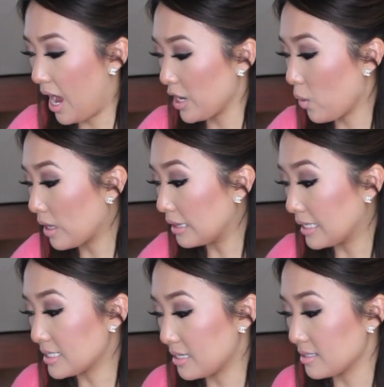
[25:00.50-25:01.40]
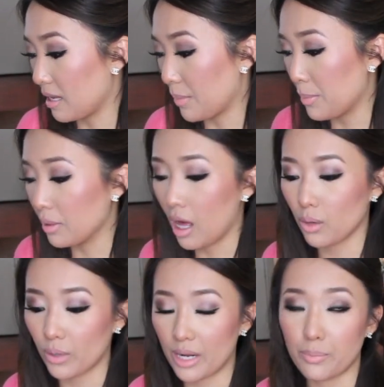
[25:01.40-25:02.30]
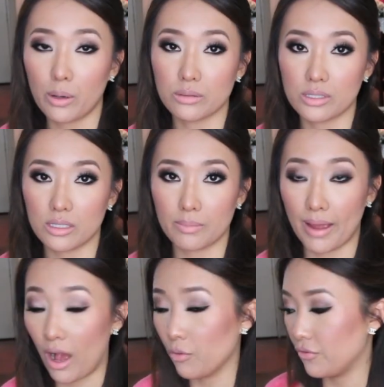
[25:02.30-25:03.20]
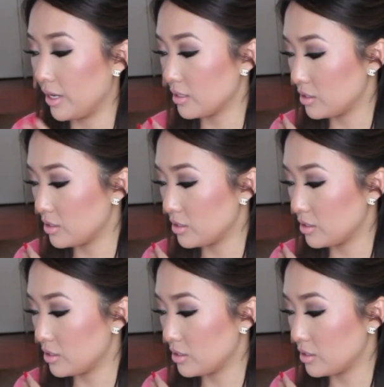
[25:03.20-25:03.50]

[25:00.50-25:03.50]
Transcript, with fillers: I know I linked this on my blog when I posted my outfit,